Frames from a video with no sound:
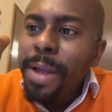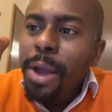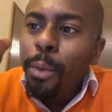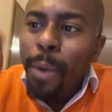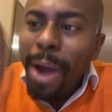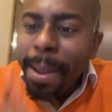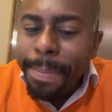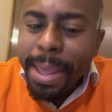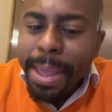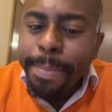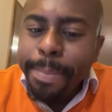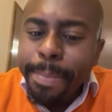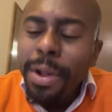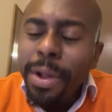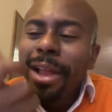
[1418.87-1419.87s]
white
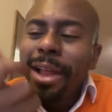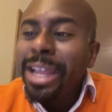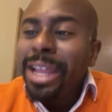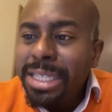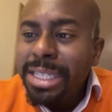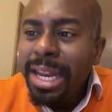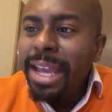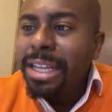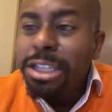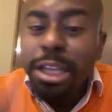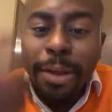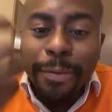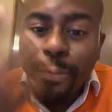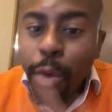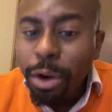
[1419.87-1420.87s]
people listening to the
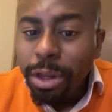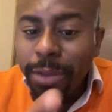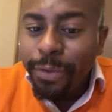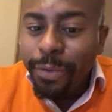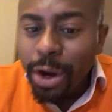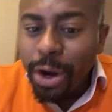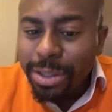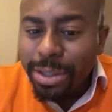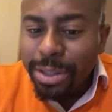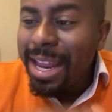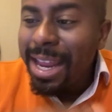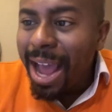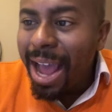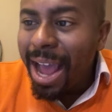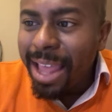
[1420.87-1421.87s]
4th verse in
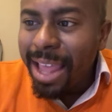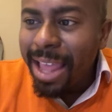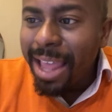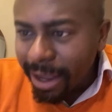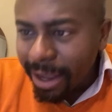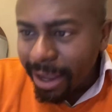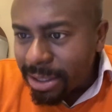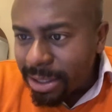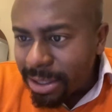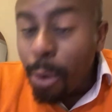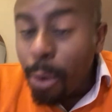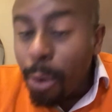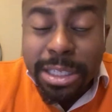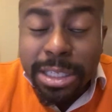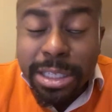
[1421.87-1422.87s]
Not Like Us.
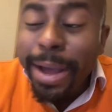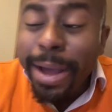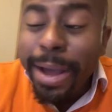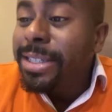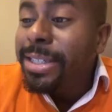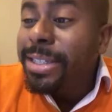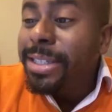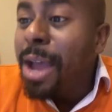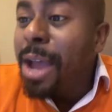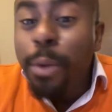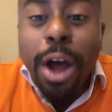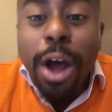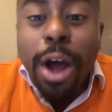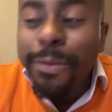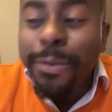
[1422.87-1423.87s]
Once upon a time,
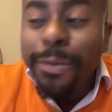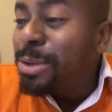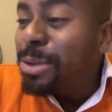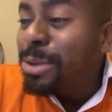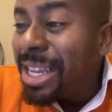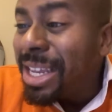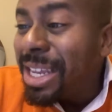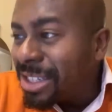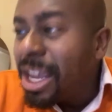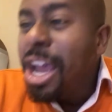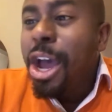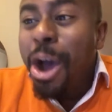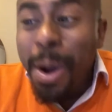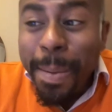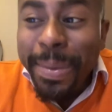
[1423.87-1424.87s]
all of us was in,
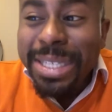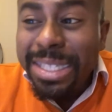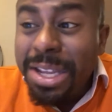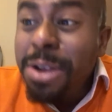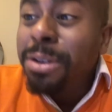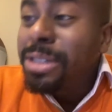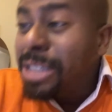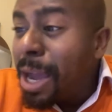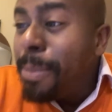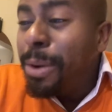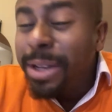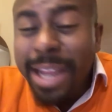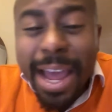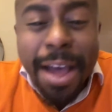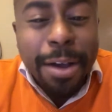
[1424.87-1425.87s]
homie still double
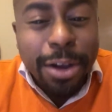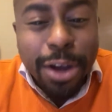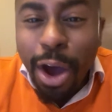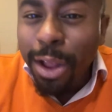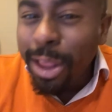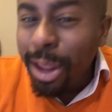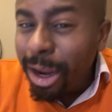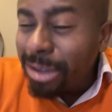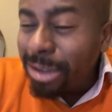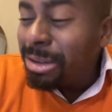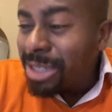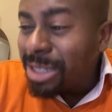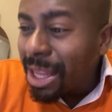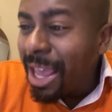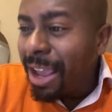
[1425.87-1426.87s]
down, calling us some
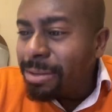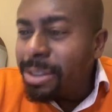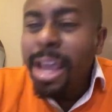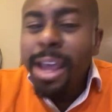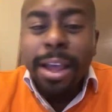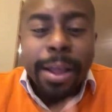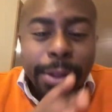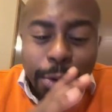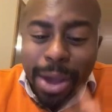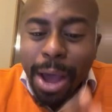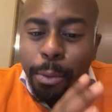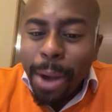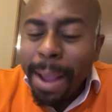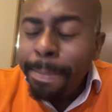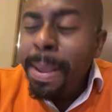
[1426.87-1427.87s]
slaves. You got
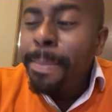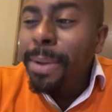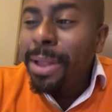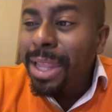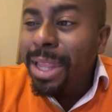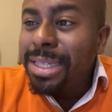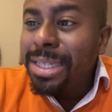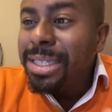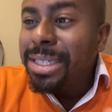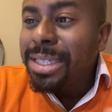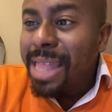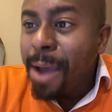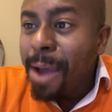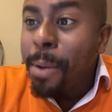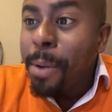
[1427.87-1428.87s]
white people listening to
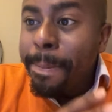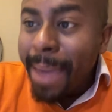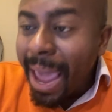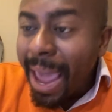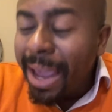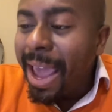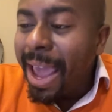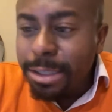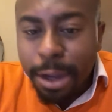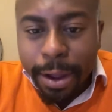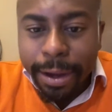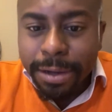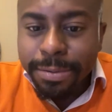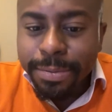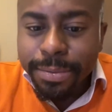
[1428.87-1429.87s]
that with MAGA hats on.